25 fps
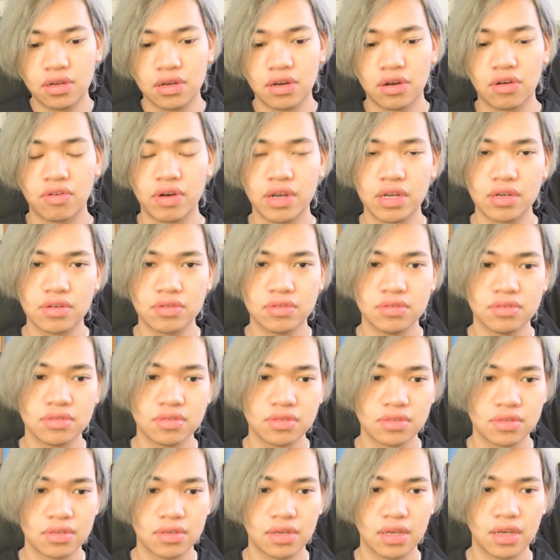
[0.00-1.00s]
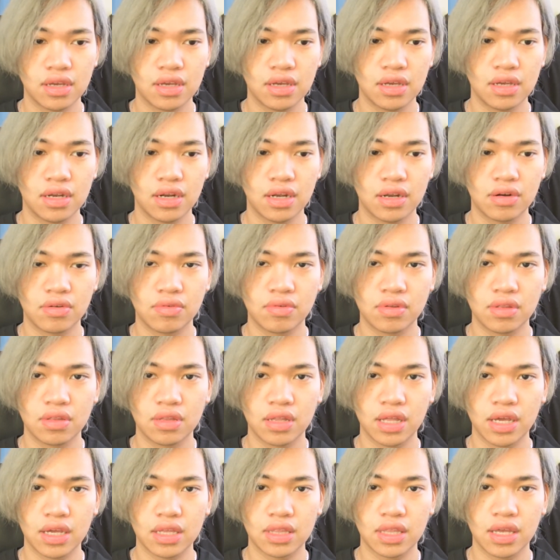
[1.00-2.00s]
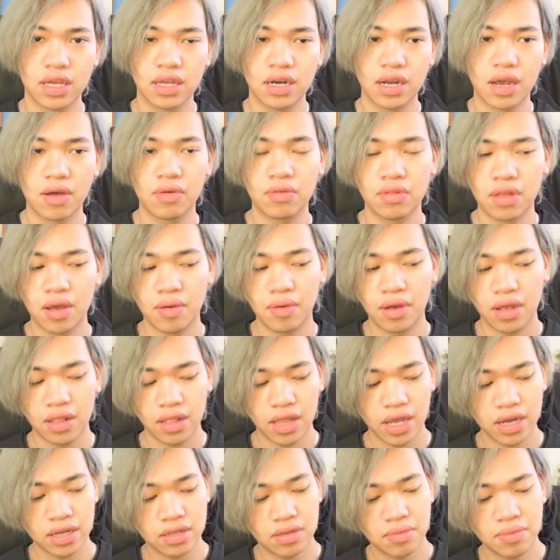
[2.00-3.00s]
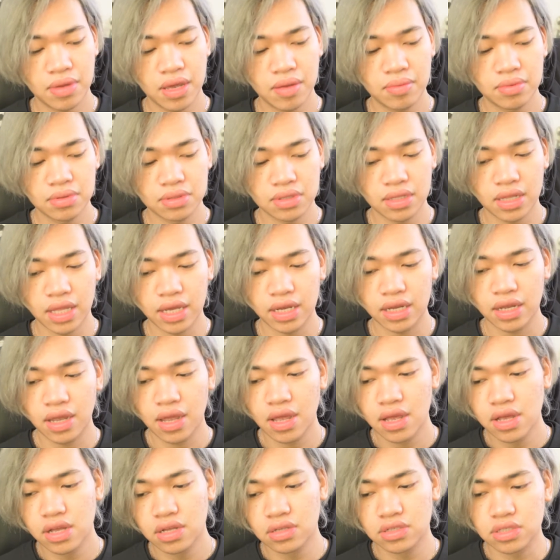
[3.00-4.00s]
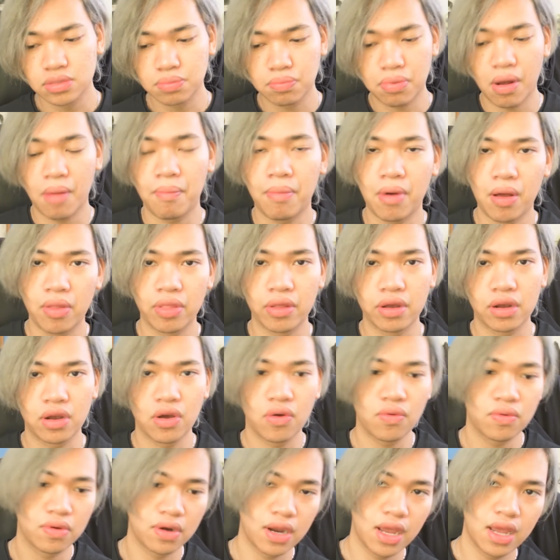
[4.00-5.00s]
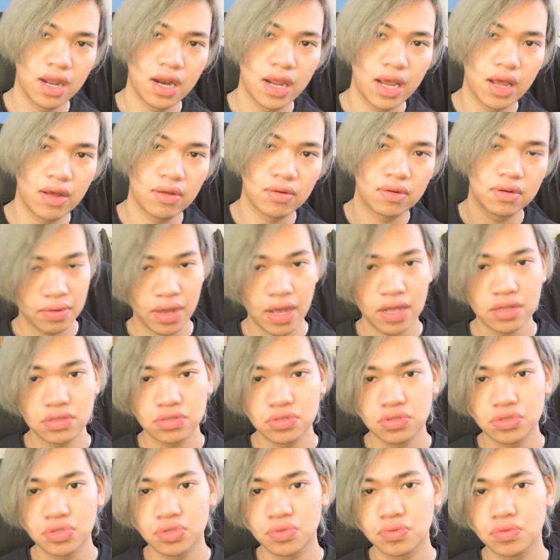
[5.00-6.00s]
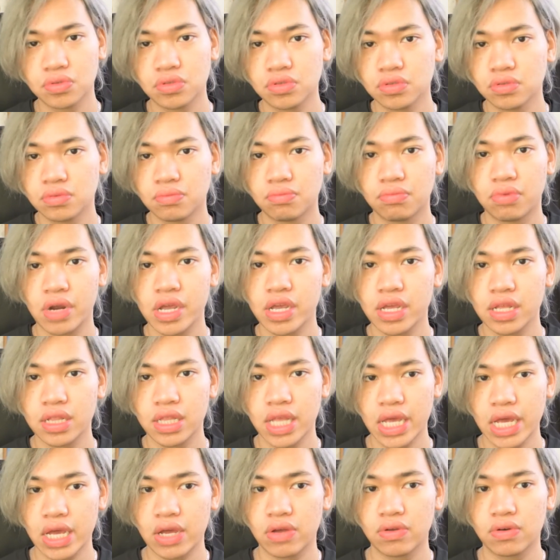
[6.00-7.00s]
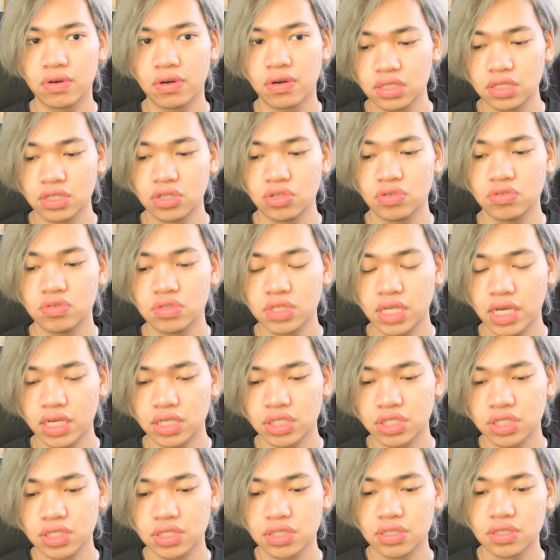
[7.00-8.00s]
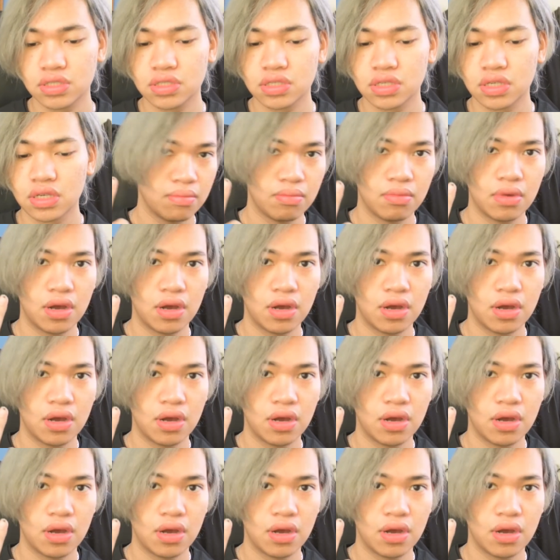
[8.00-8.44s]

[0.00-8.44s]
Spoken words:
crinkles, and I don't really like that. I'd like to be able to like just pop on the coat and head out. As usual, break it down to two sections.